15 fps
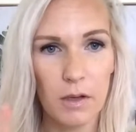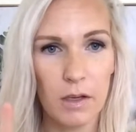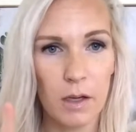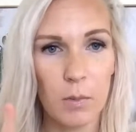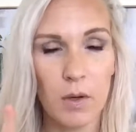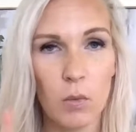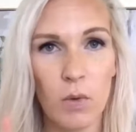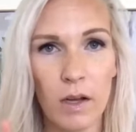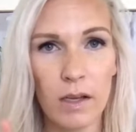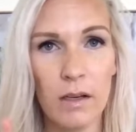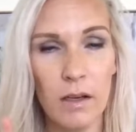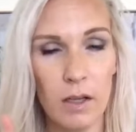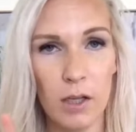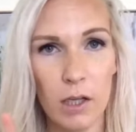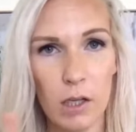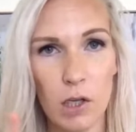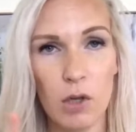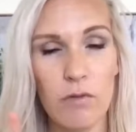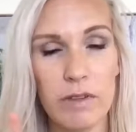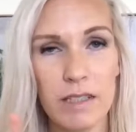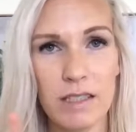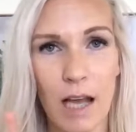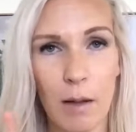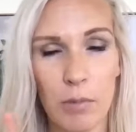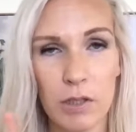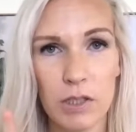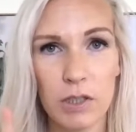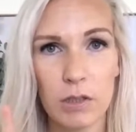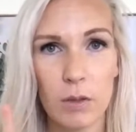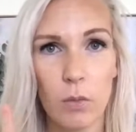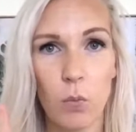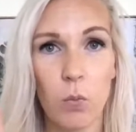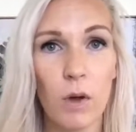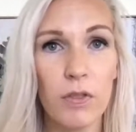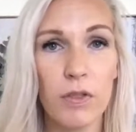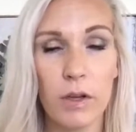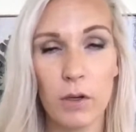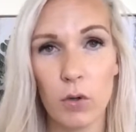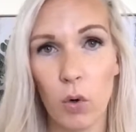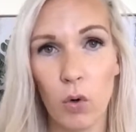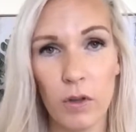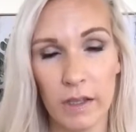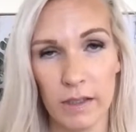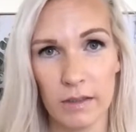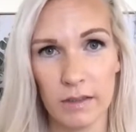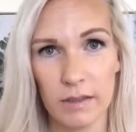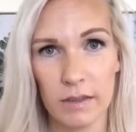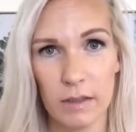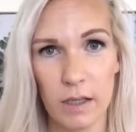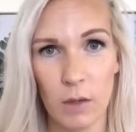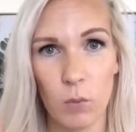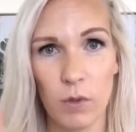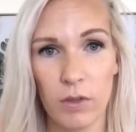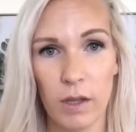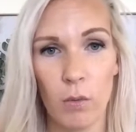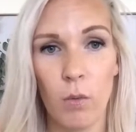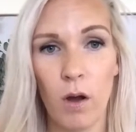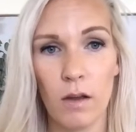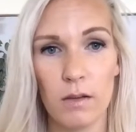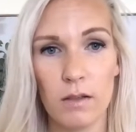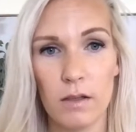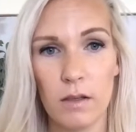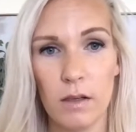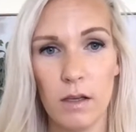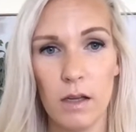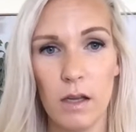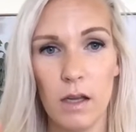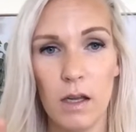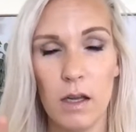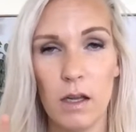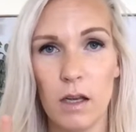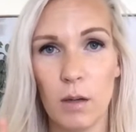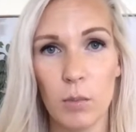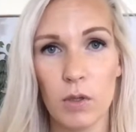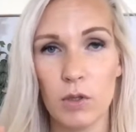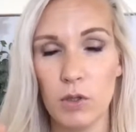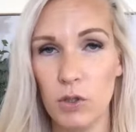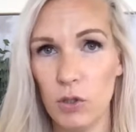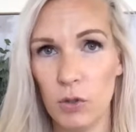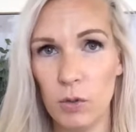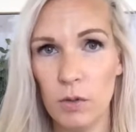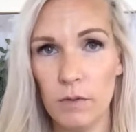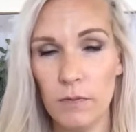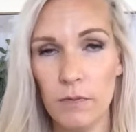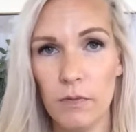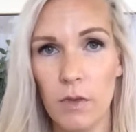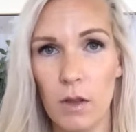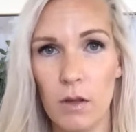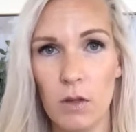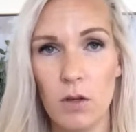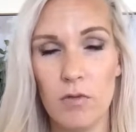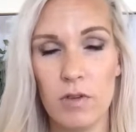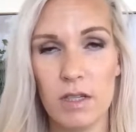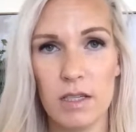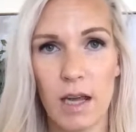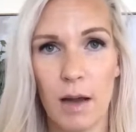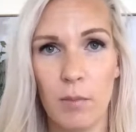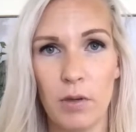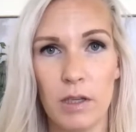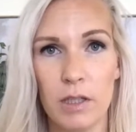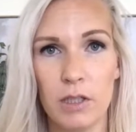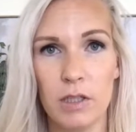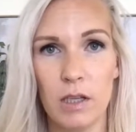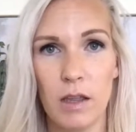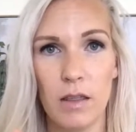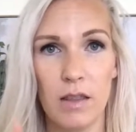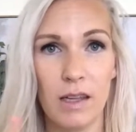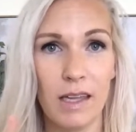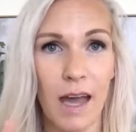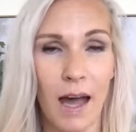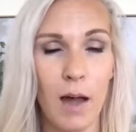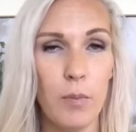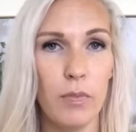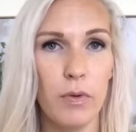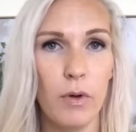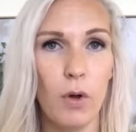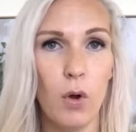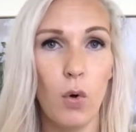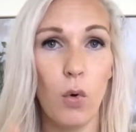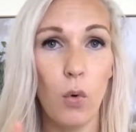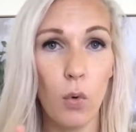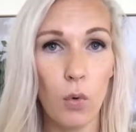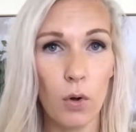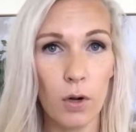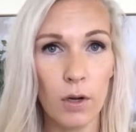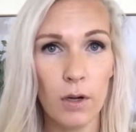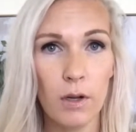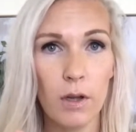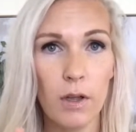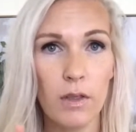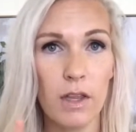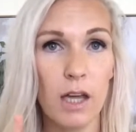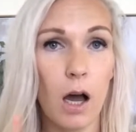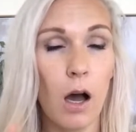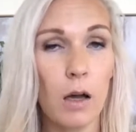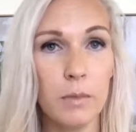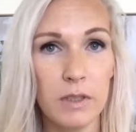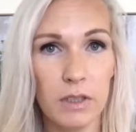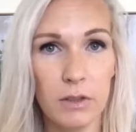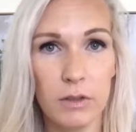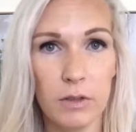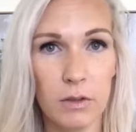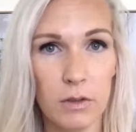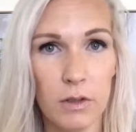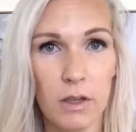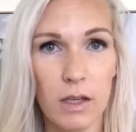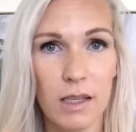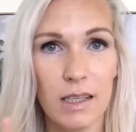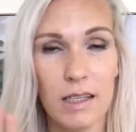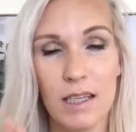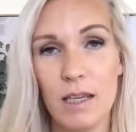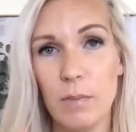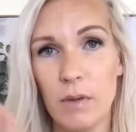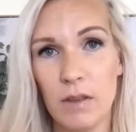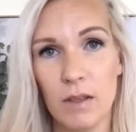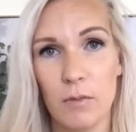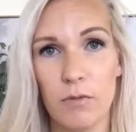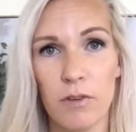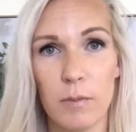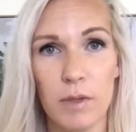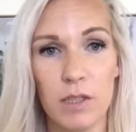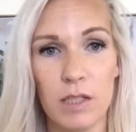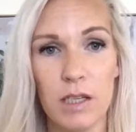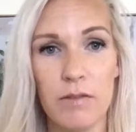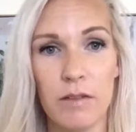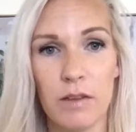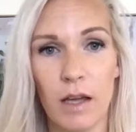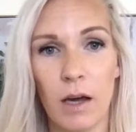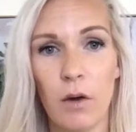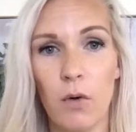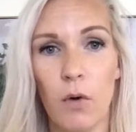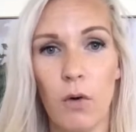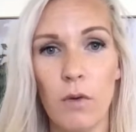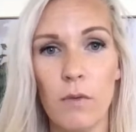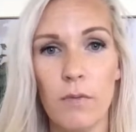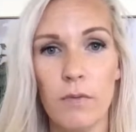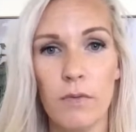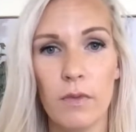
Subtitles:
Number one, you've established what their goal is and what they want. Number two, you've established the gap or the obstacle keeping them from achieving that goal.